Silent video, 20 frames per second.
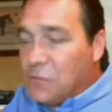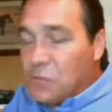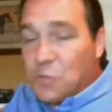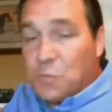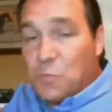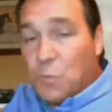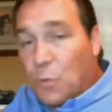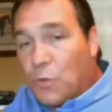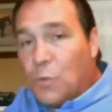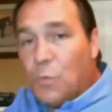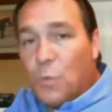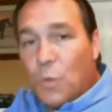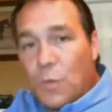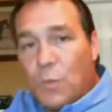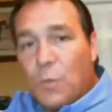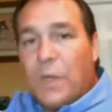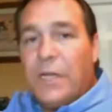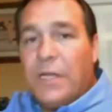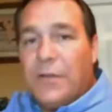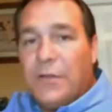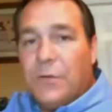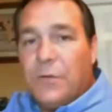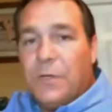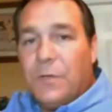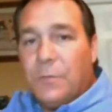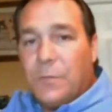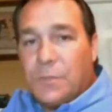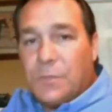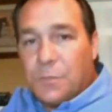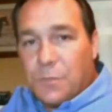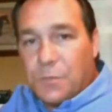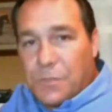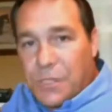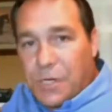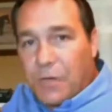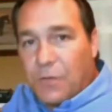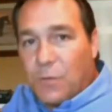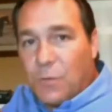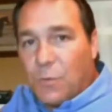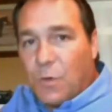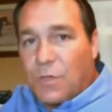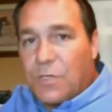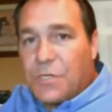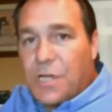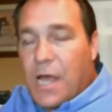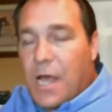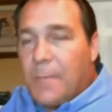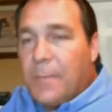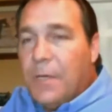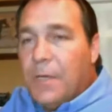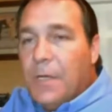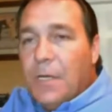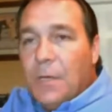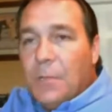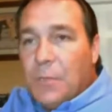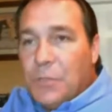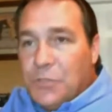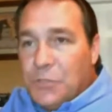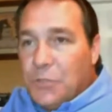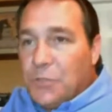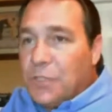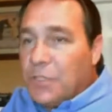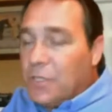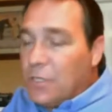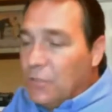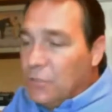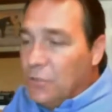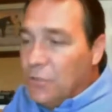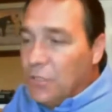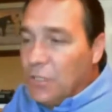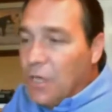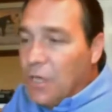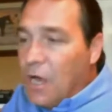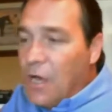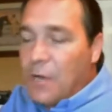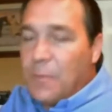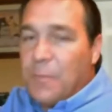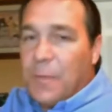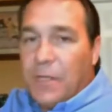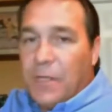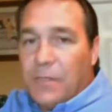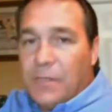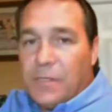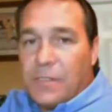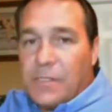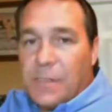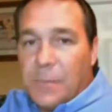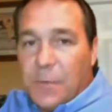There's more than one way to do it, which we'll share at the workshop, but you can automate this.